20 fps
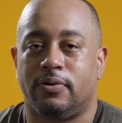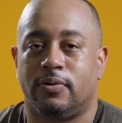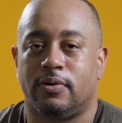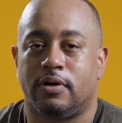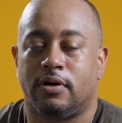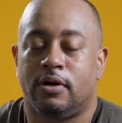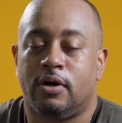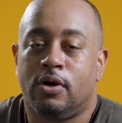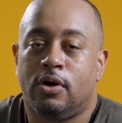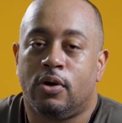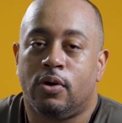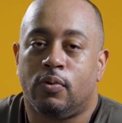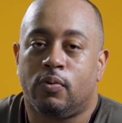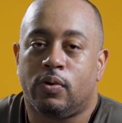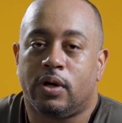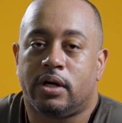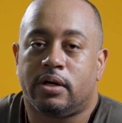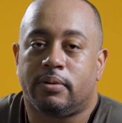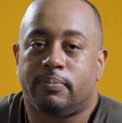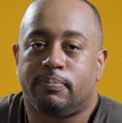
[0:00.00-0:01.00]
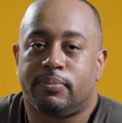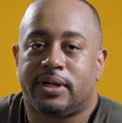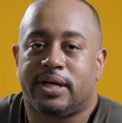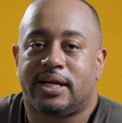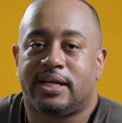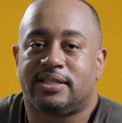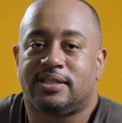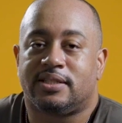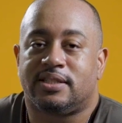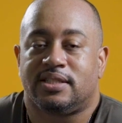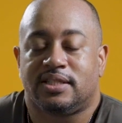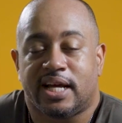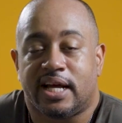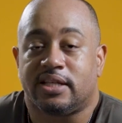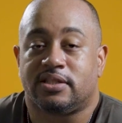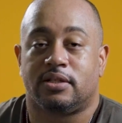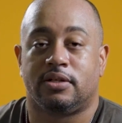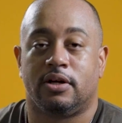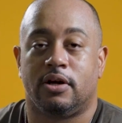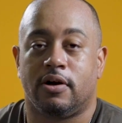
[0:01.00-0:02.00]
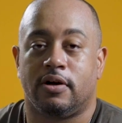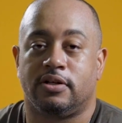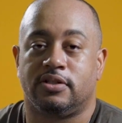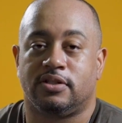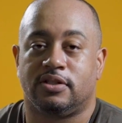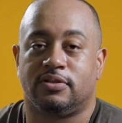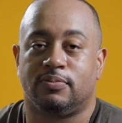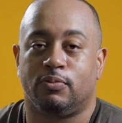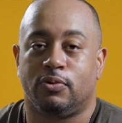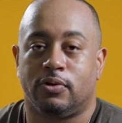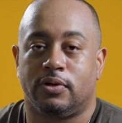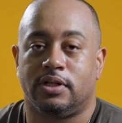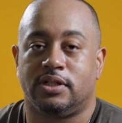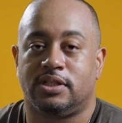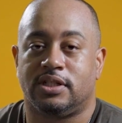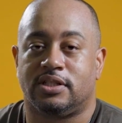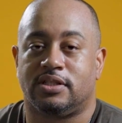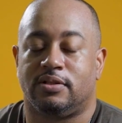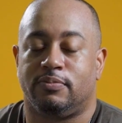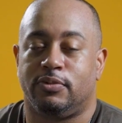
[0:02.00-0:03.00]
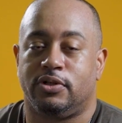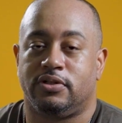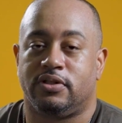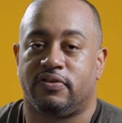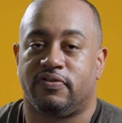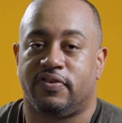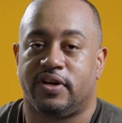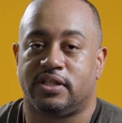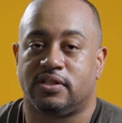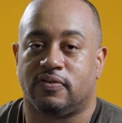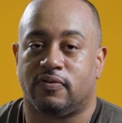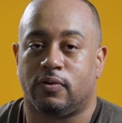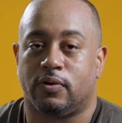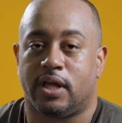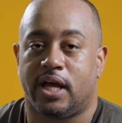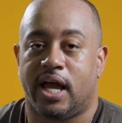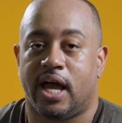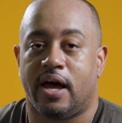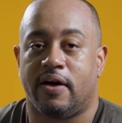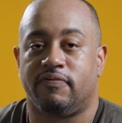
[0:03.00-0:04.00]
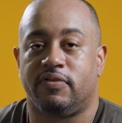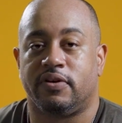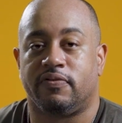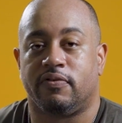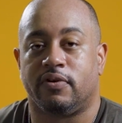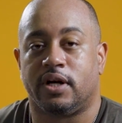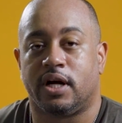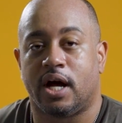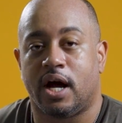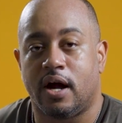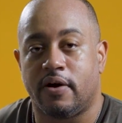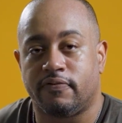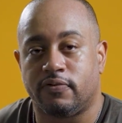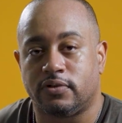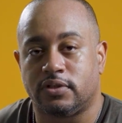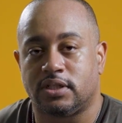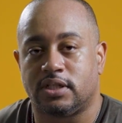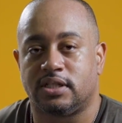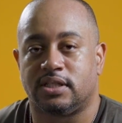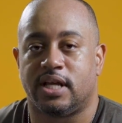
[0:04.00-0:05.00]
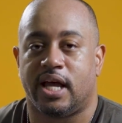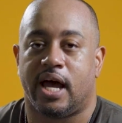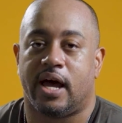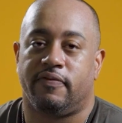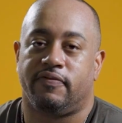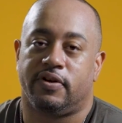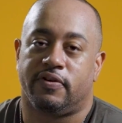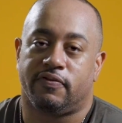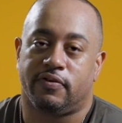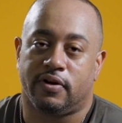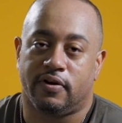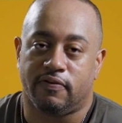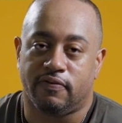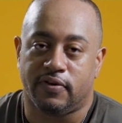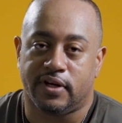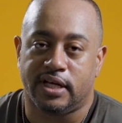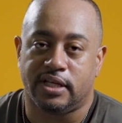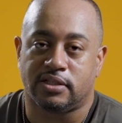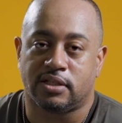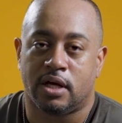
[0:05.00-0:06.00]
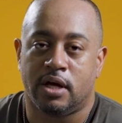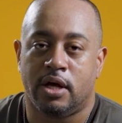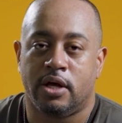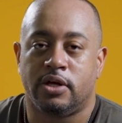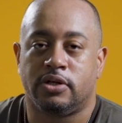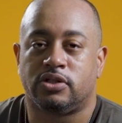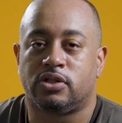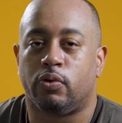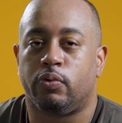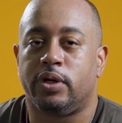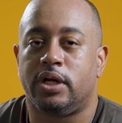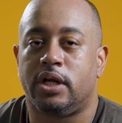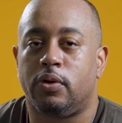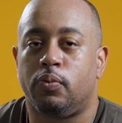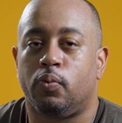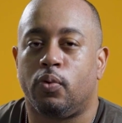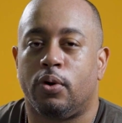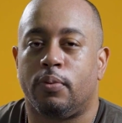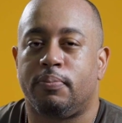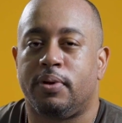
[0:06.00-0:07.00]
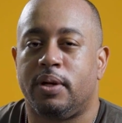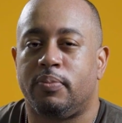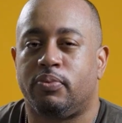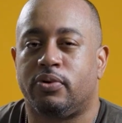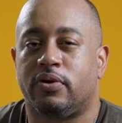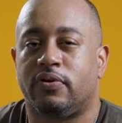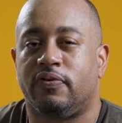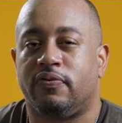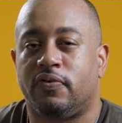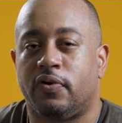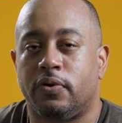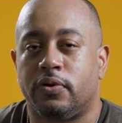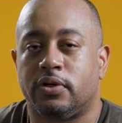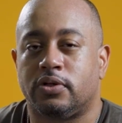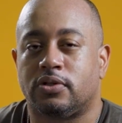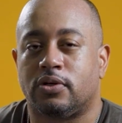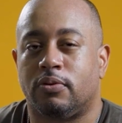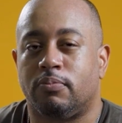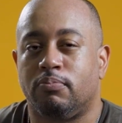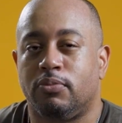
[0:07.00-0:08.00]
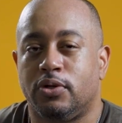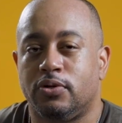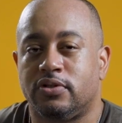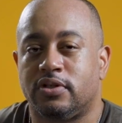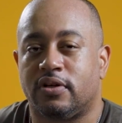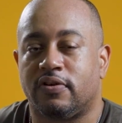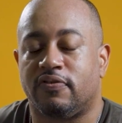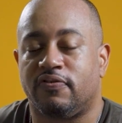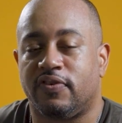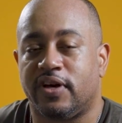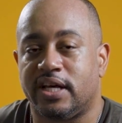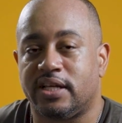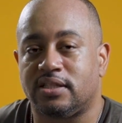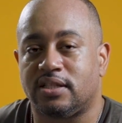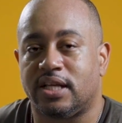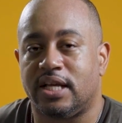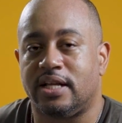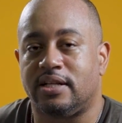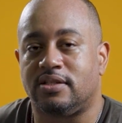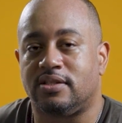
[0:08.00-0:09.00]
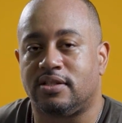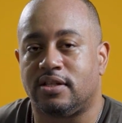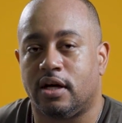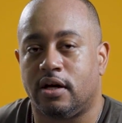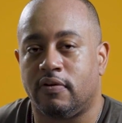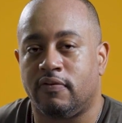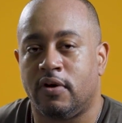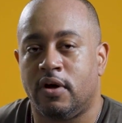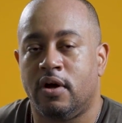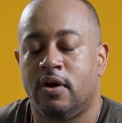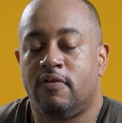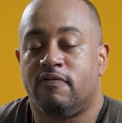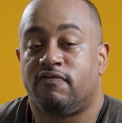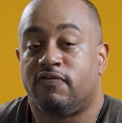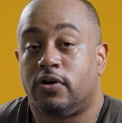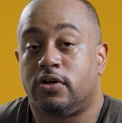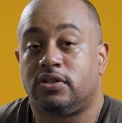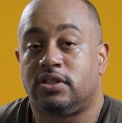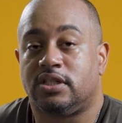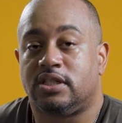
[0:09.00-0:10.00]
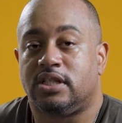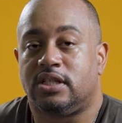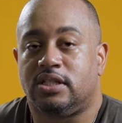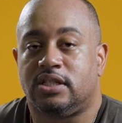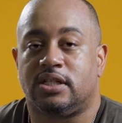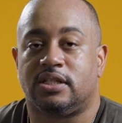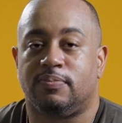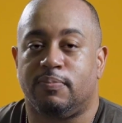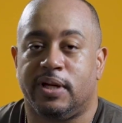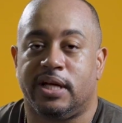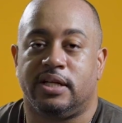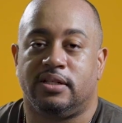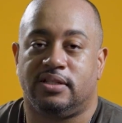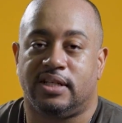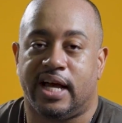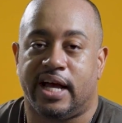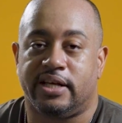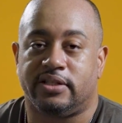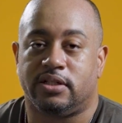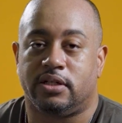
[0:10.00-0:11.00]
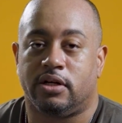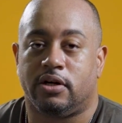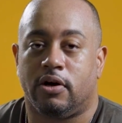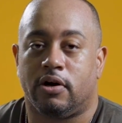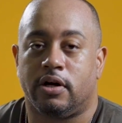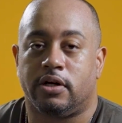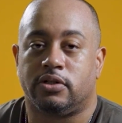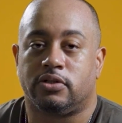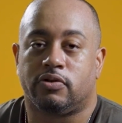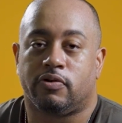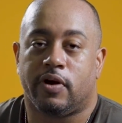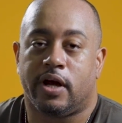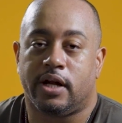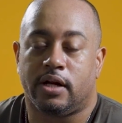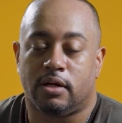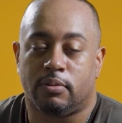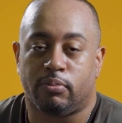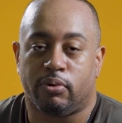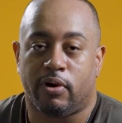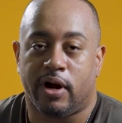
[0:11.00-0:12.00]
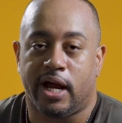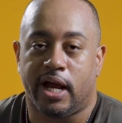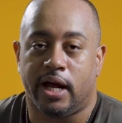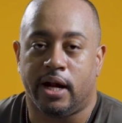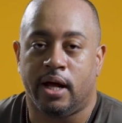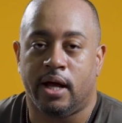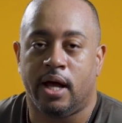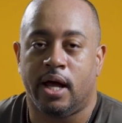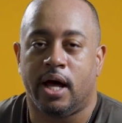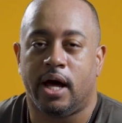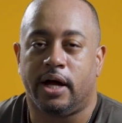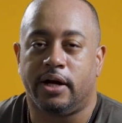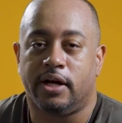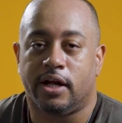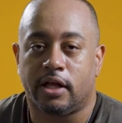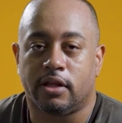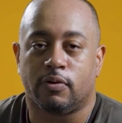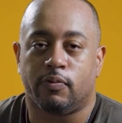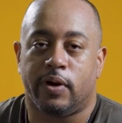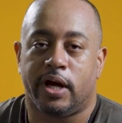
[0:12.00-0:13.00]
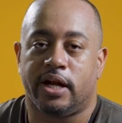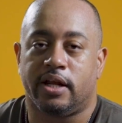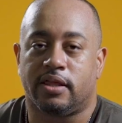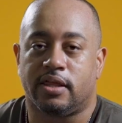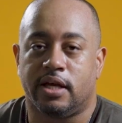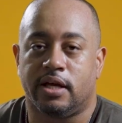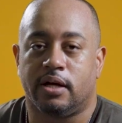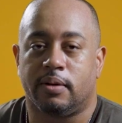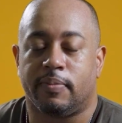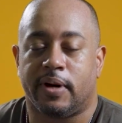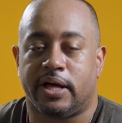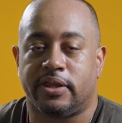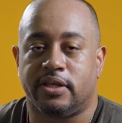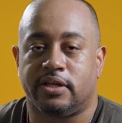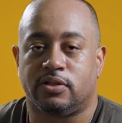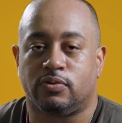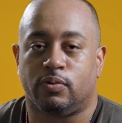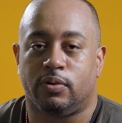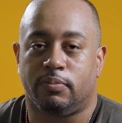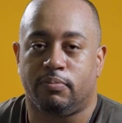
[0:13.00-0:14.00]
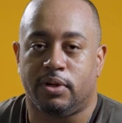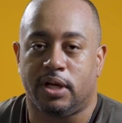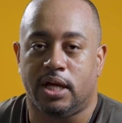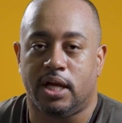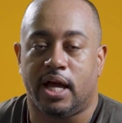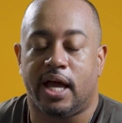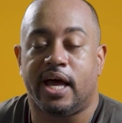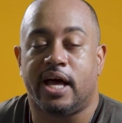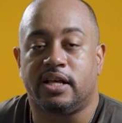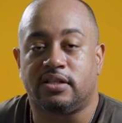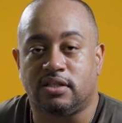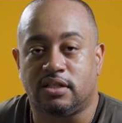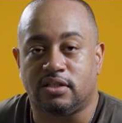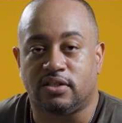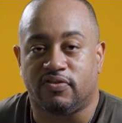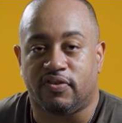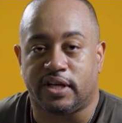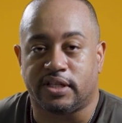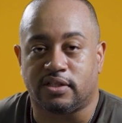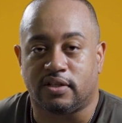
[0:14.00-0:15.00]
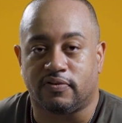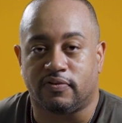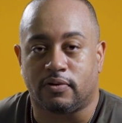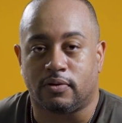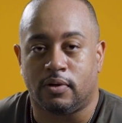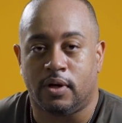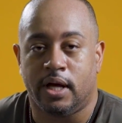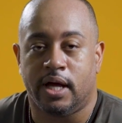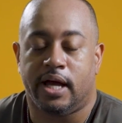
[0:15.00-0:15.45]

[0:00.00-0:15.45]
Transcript: corner? Well, because Jazz in the Gardens is more than just a music festival. They have different conferences, they have different events. So we didn't want people to focus on Music Fest itself versus it just being Jazz in the Gardens creating a brand. Another way to think about this would be Essence Festival.